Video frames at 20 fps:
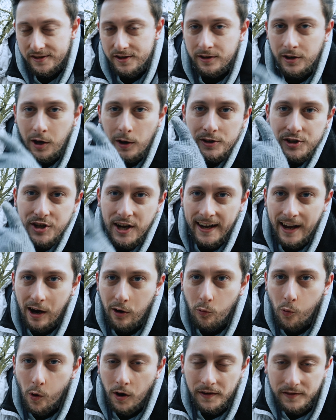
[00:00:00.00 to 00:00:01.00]
You can go and check out
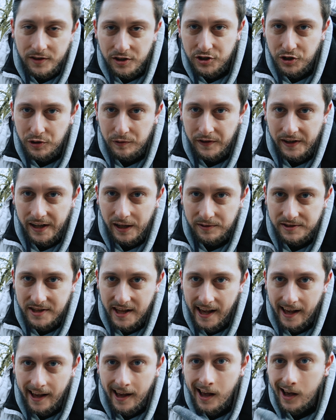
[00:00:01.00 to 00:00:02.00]
one of the 2 videos
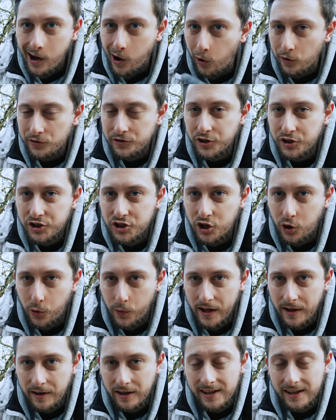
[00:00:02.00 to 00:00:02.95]
there on the screen,